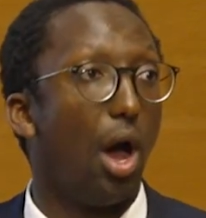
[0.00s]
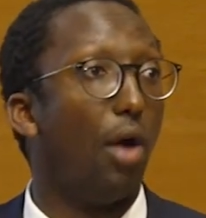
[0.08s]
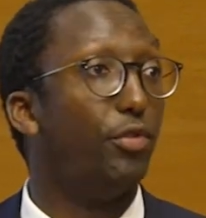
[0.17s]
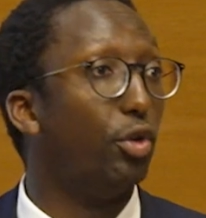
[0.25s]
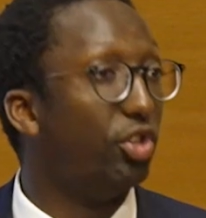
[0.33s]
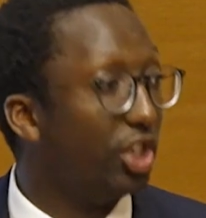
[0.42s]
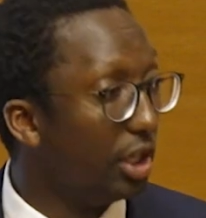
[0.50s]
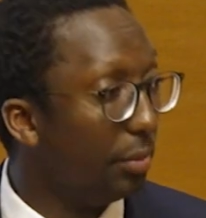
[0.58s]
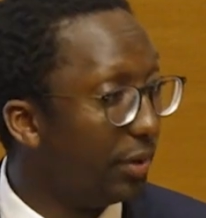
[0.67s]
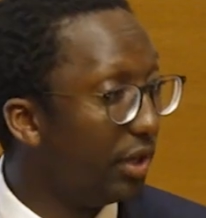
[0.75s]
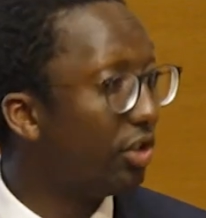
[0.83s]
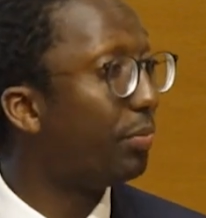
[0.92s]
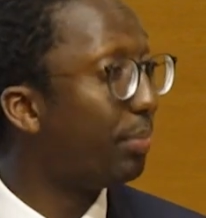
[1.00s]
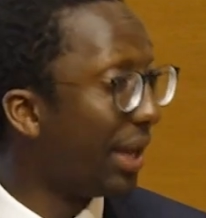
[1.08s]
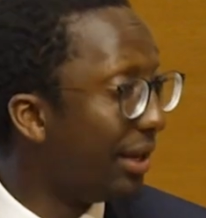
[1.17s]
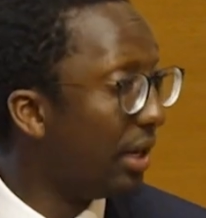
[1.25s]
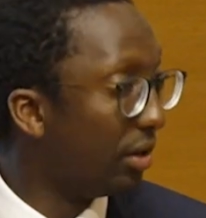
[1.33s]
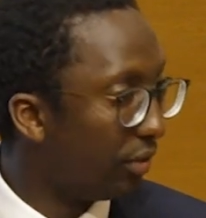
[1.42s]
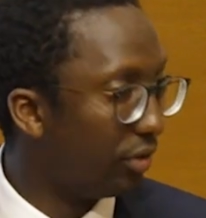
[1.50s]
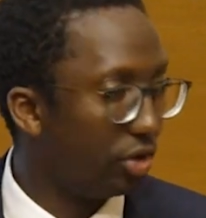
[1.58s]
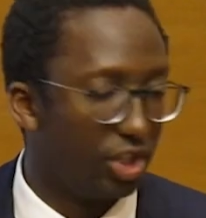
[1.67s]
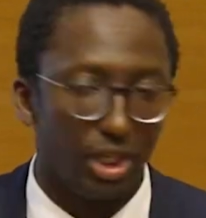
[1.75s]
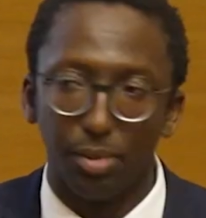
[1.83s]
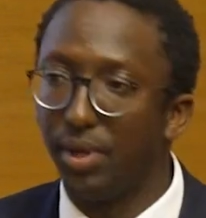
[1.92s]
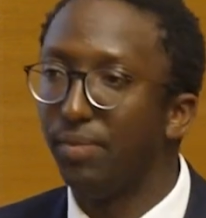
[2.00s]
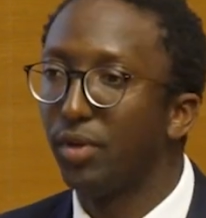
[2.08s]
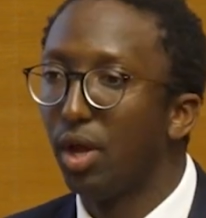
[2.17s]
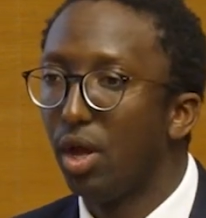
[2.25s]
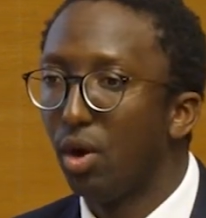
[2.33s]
of the GDP, spending of the GDP,